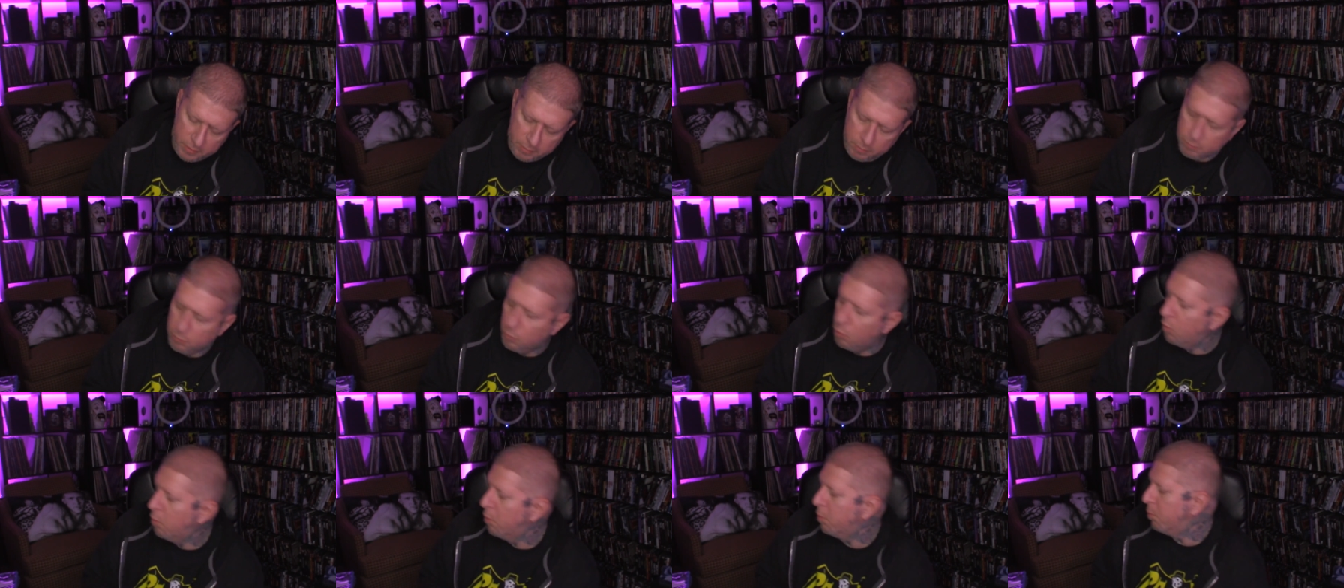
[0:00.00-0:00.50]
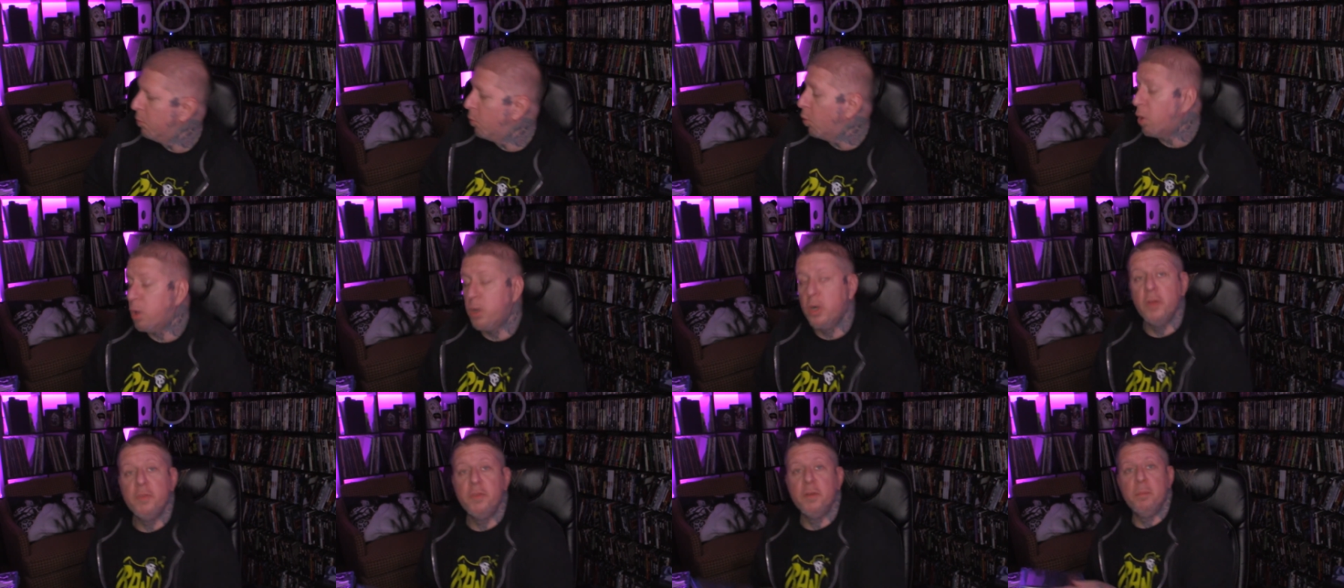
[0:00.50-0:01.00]
More more
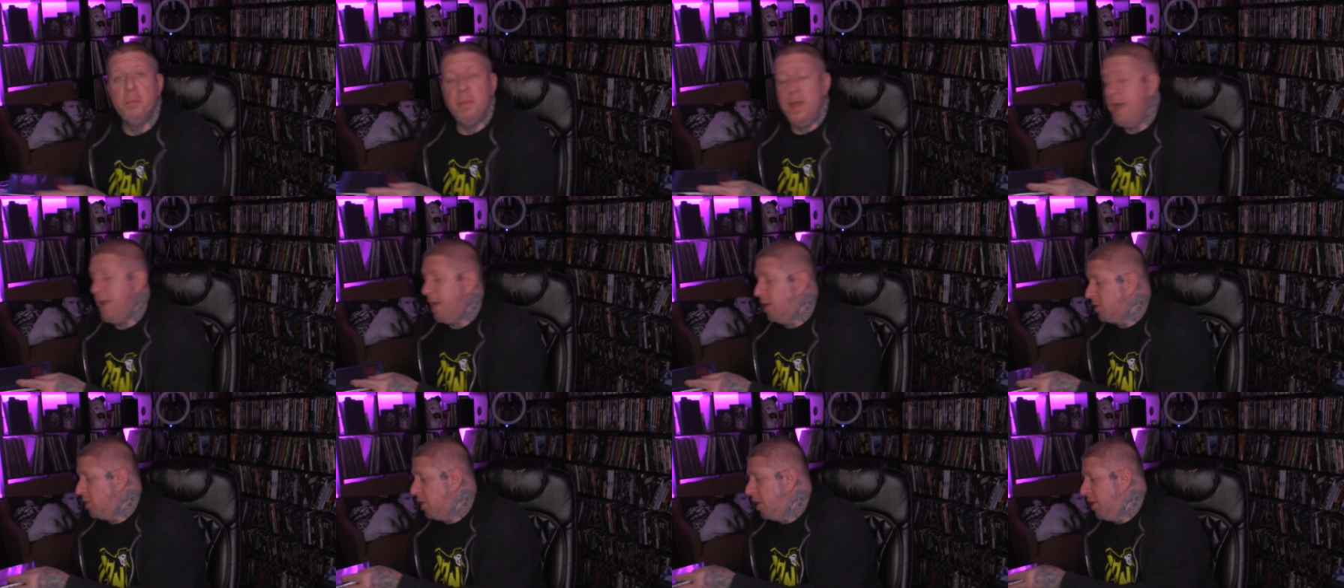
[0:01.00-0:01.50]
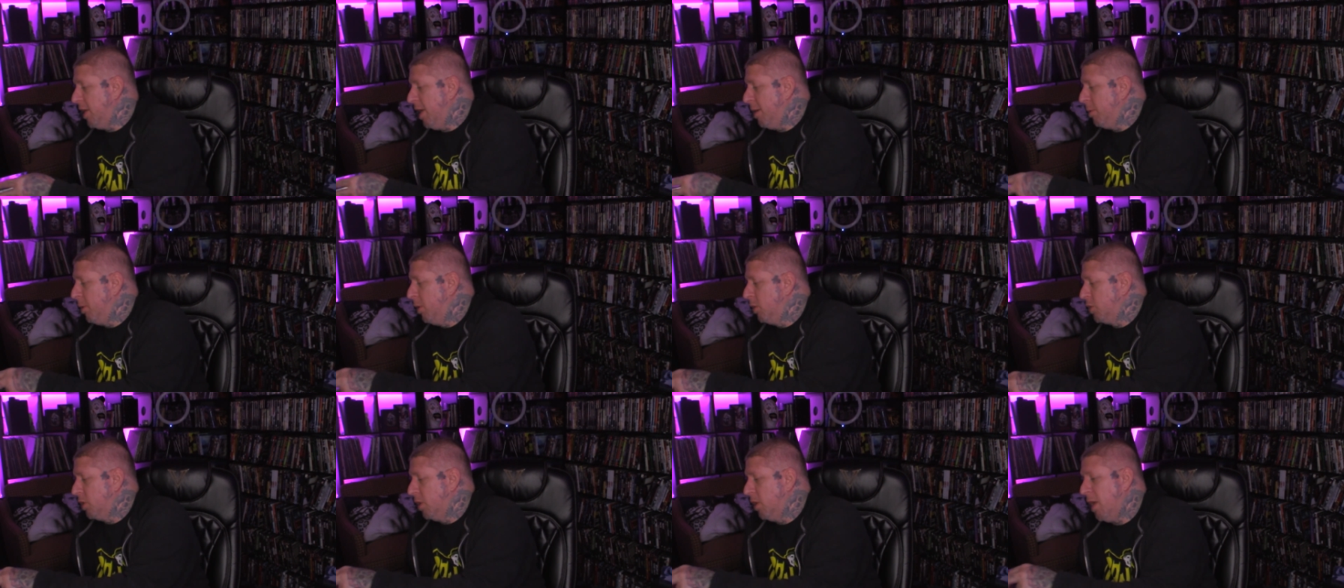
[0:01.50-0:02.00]
good than bad, I'll tell you that
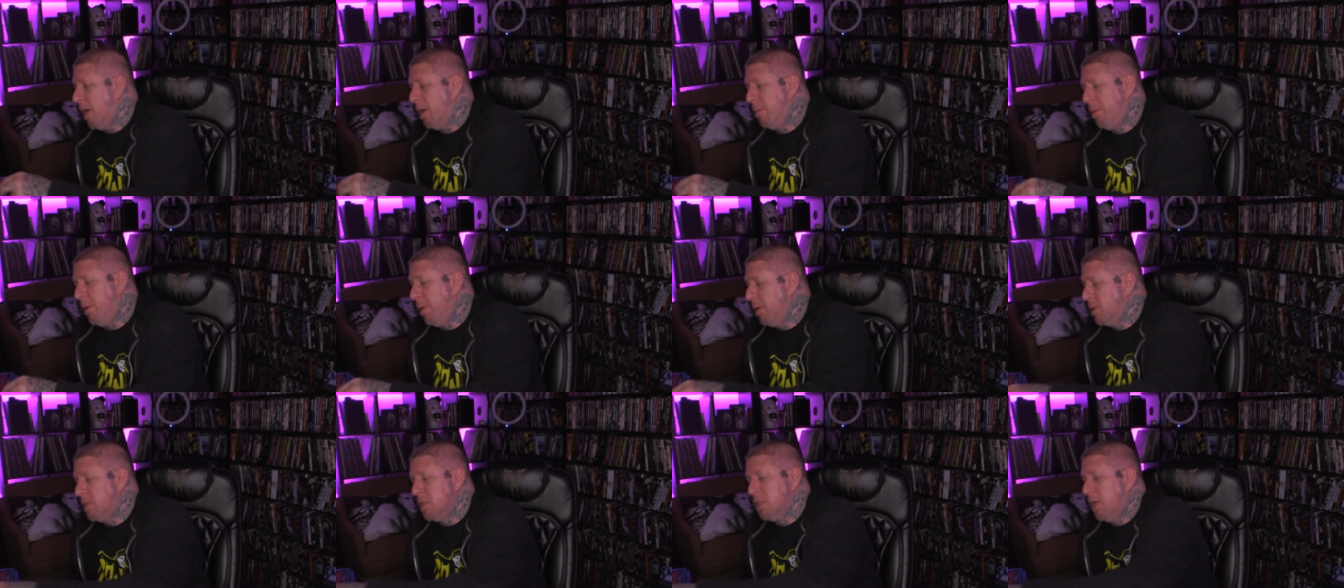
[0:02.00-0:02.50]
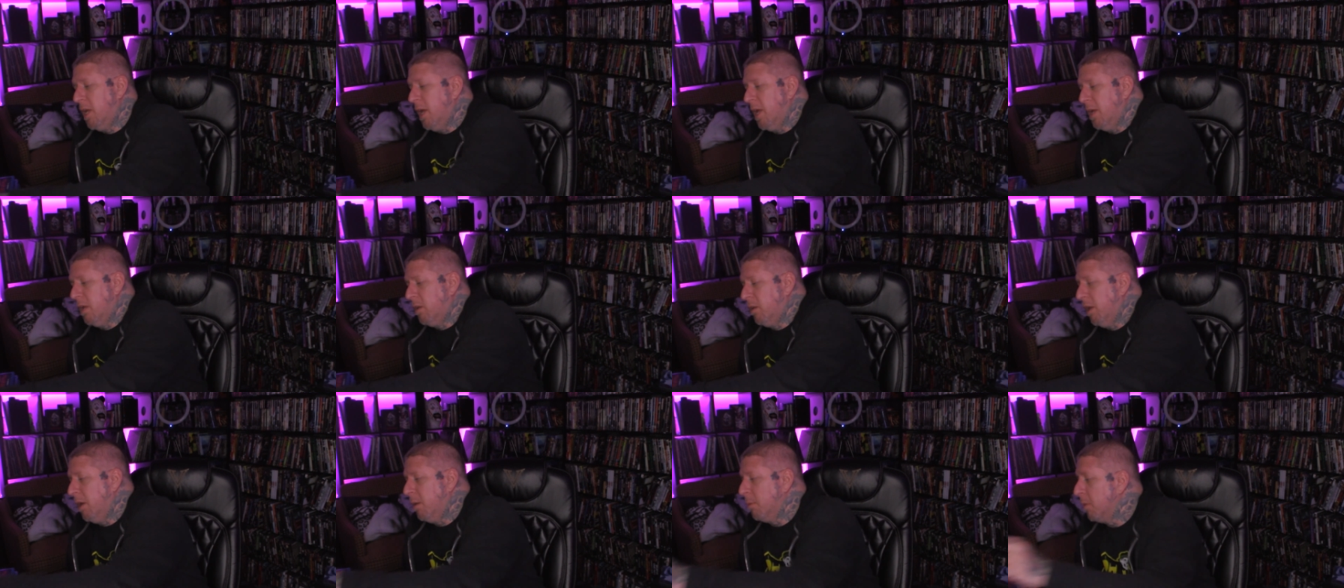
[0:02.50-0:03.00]
much. A lot of places can't
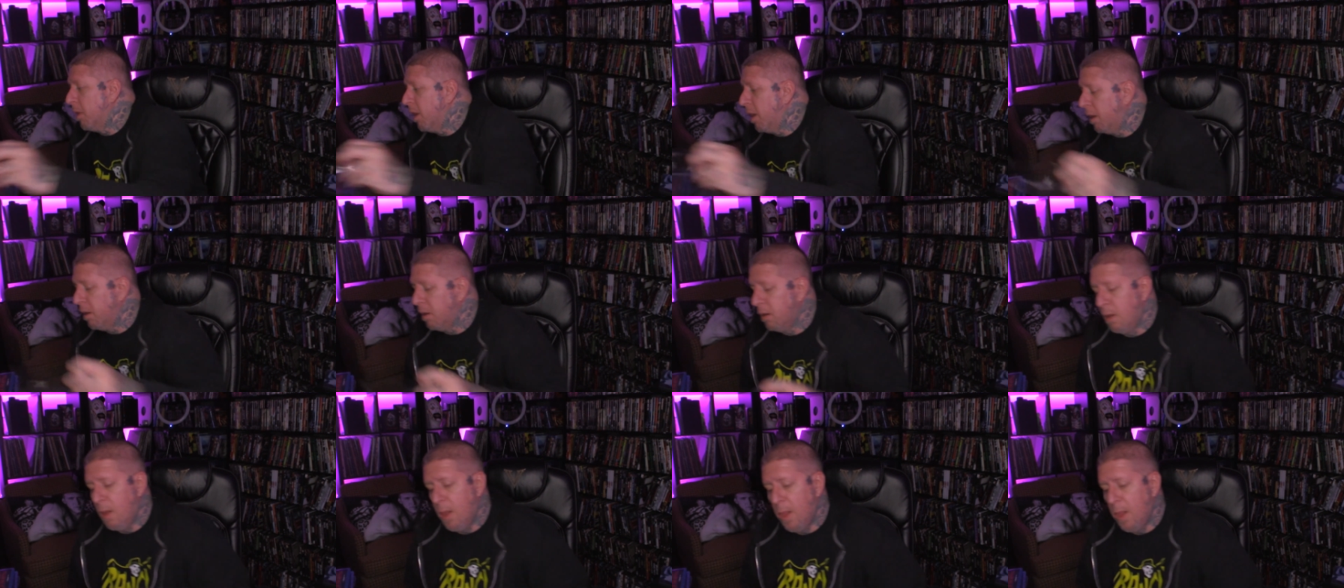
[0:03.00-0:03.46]
claim that.